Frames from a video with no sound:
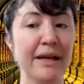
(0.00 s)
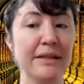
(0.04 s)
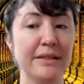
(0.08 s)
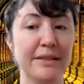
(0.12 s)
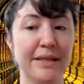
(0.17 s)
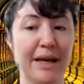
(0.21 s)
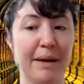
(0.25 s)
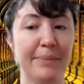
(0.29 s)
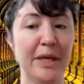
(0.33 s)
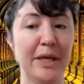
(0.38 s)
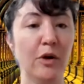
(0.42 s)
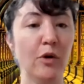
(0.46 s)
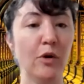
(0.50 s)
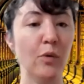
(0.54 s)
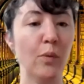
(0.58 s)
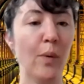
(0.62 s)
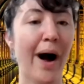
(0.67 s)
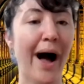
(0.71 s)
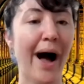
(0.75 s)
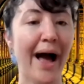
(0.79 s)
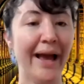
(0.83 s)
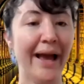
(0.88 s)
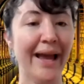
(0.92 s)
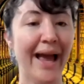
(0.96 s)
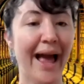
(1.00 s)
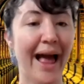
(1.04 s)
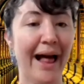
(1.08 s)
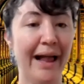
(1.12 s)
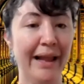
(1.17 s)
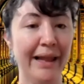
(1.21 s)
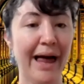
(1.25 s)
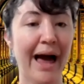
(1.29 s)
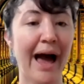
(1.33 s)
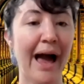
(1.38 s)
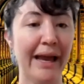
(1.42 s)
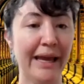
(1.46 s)

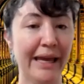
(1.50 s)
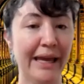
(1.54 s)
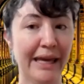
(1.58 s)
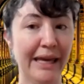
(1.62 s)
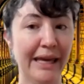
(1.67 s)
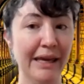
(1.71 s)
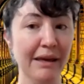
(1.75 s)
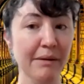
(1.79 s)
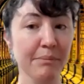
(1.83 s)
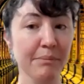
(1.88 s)
Wylie.